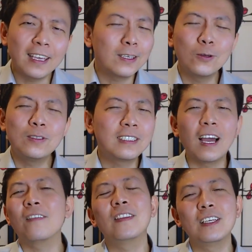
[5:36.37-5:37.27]
You
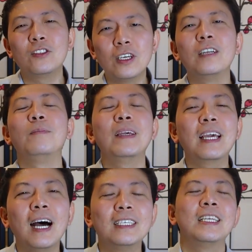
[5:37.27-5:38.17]
definitely should,
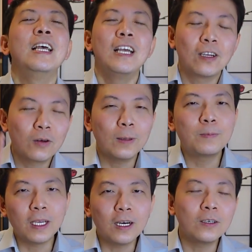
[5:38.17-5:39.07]
because
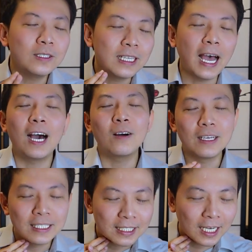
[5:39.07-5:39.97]
crypto now
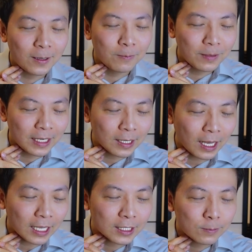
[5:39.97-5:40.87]
is going to be
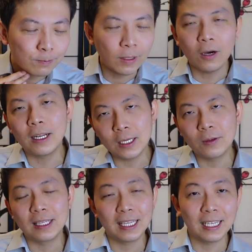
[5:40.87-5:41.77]
exploding
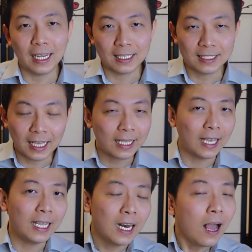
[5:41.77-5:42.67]
within the next
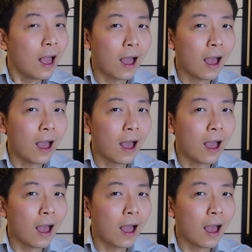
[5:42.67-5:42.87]
decade,